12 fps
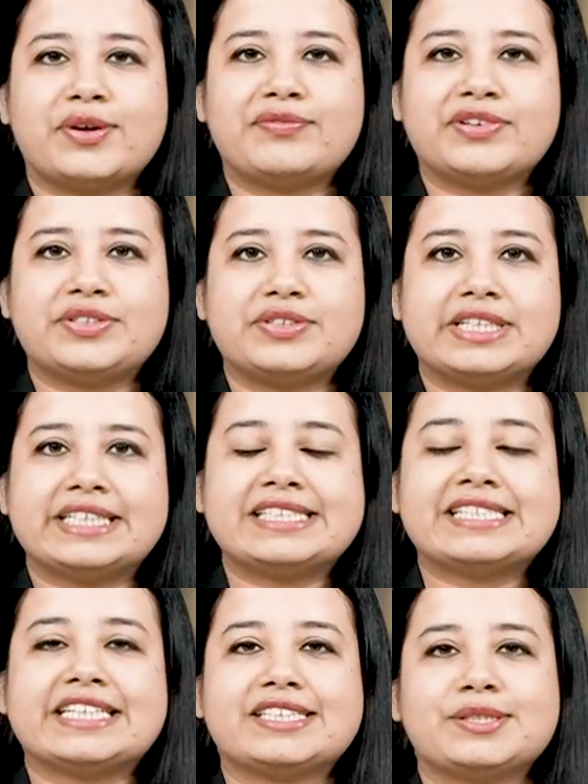all for today.
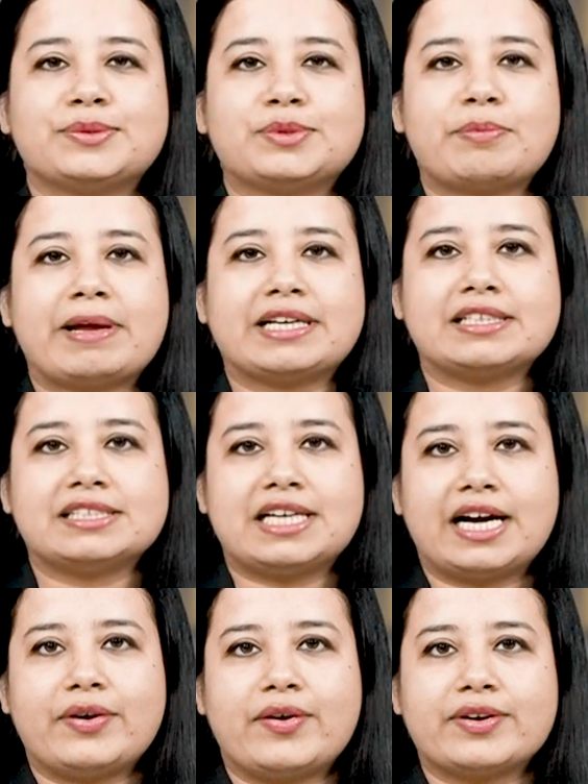Stay tuned to Medical
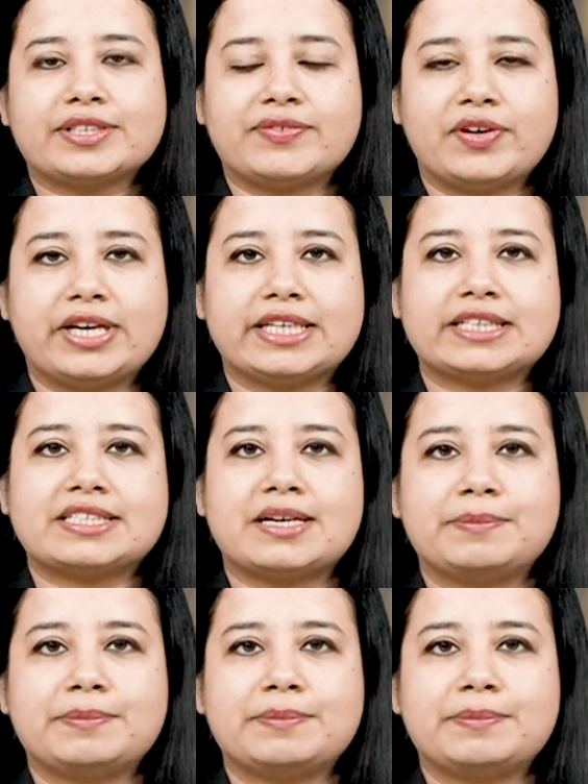Dialogues for latest